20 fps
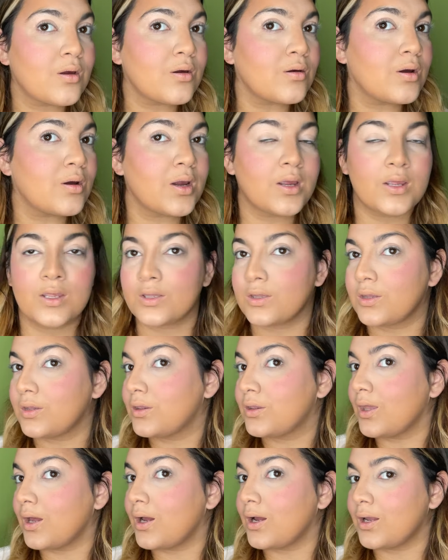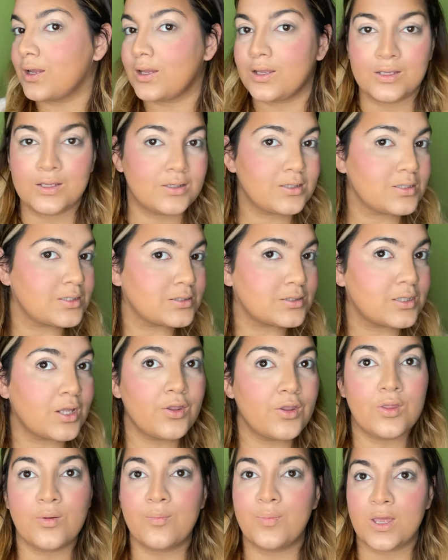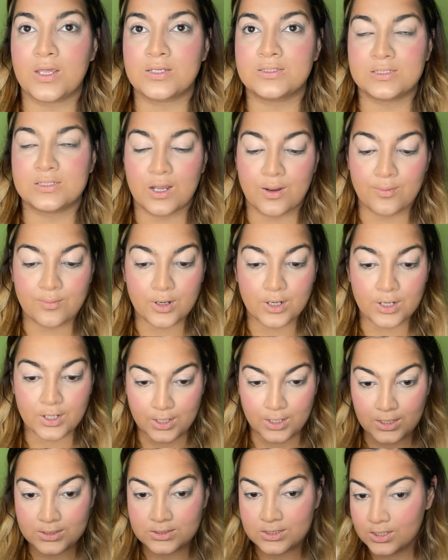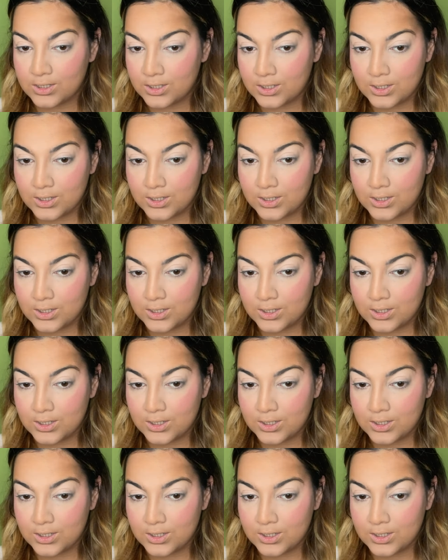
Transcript: Alright, that is the best I'm gonna get it.